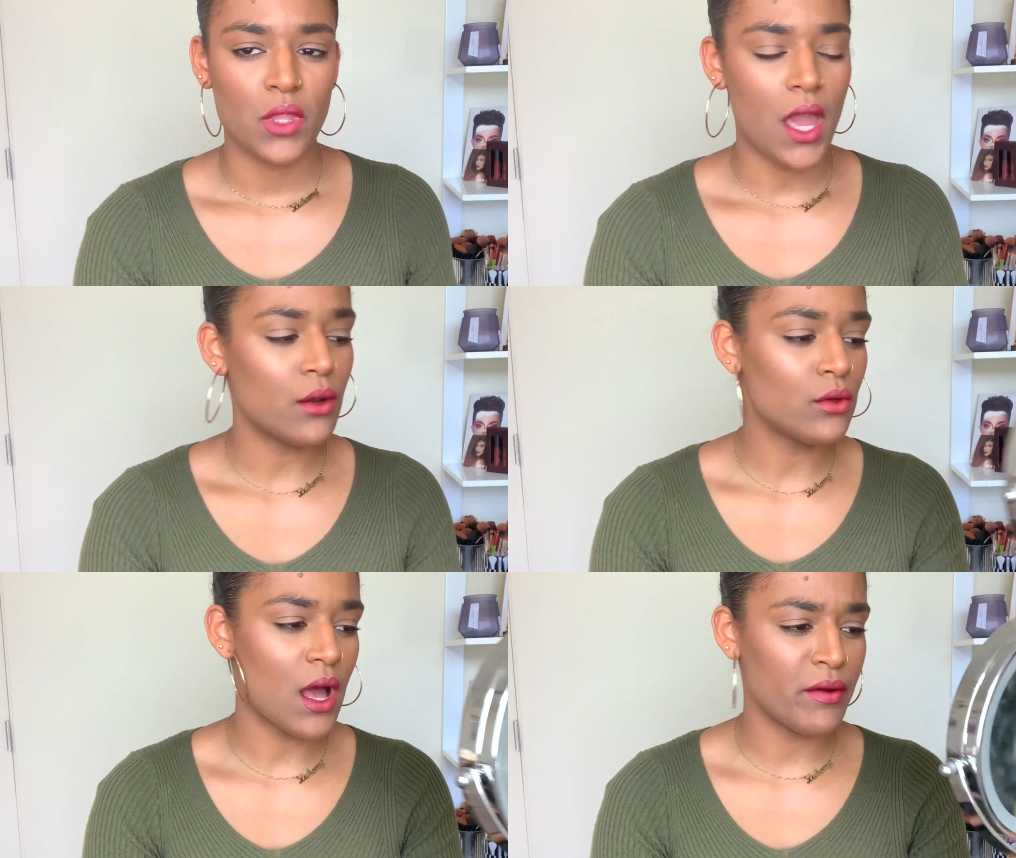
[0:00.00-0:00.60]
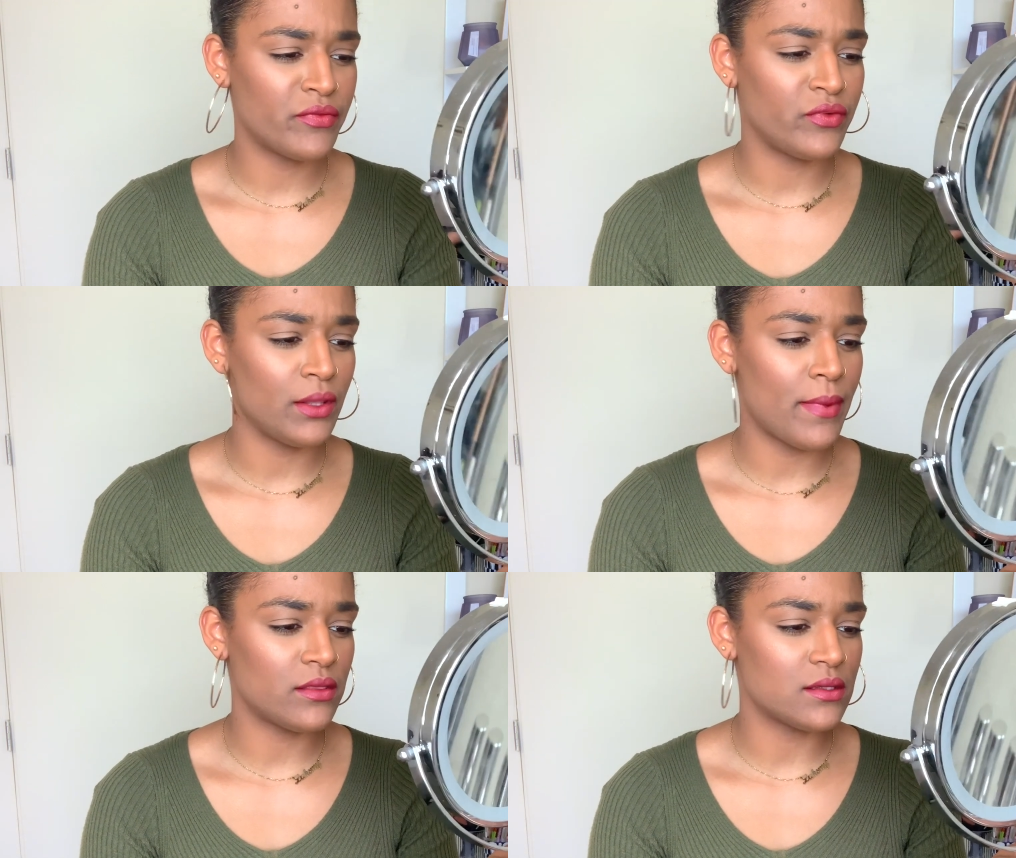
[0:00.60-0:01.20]
I don't know how I
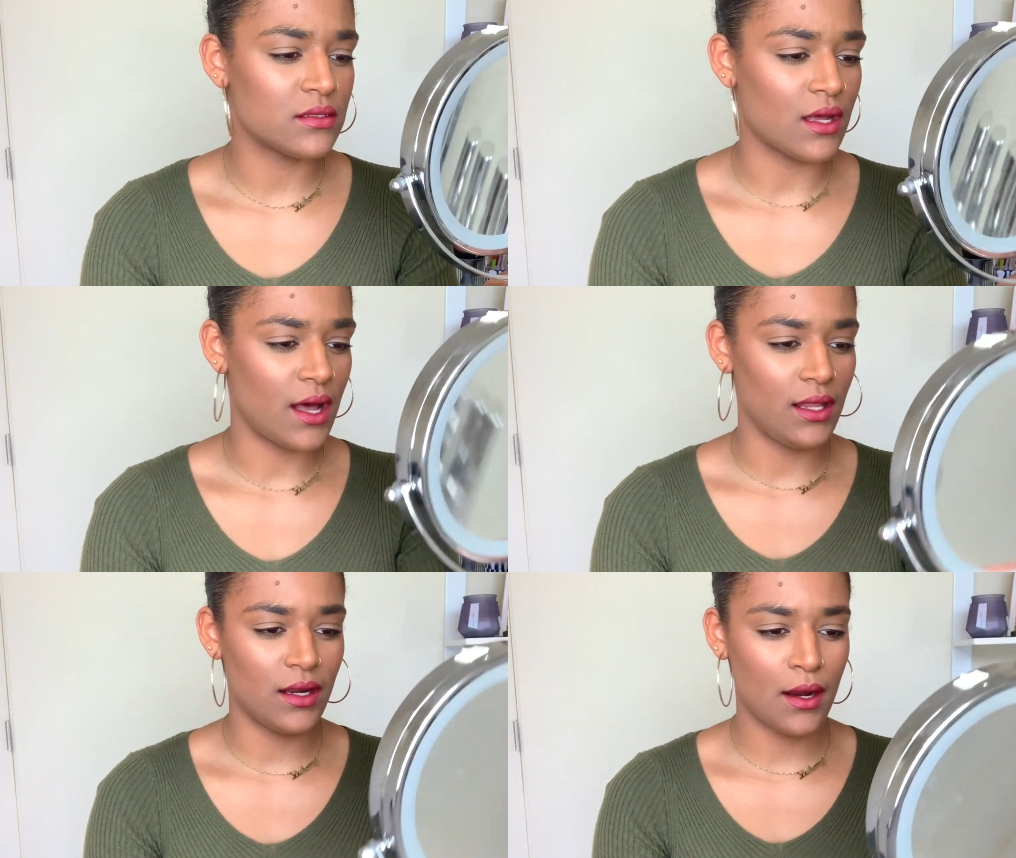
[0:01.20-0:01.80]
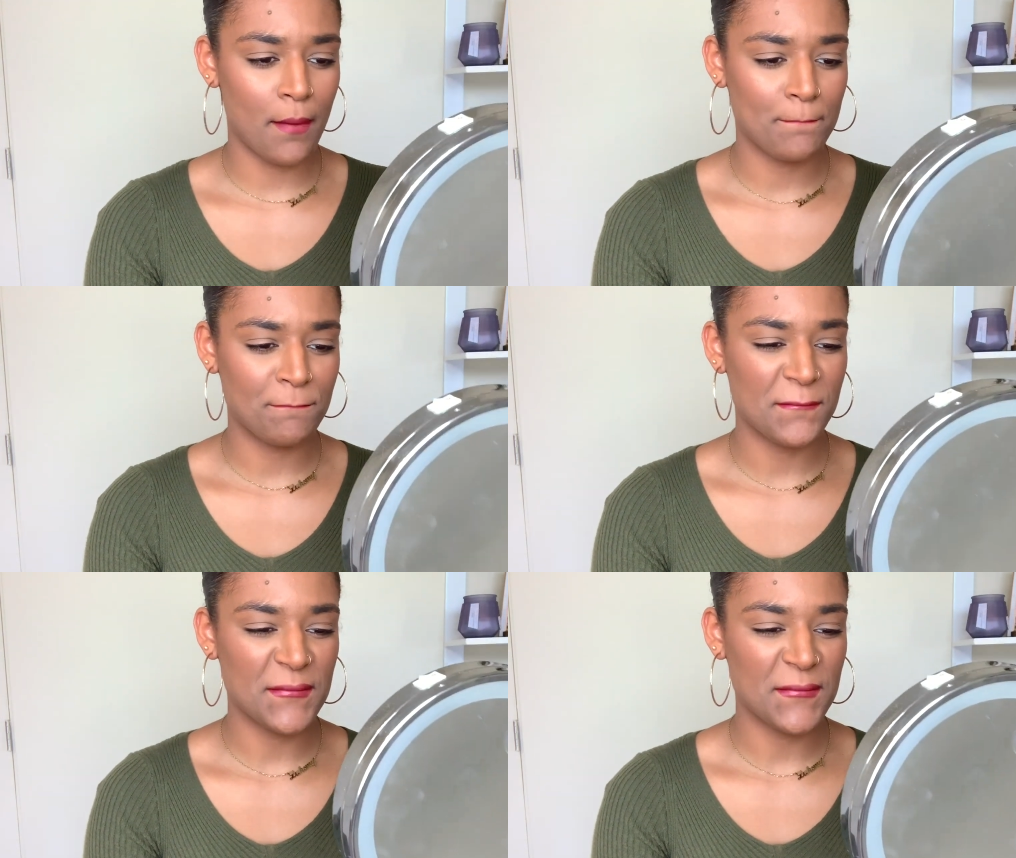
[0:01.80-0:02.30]
feel about this color.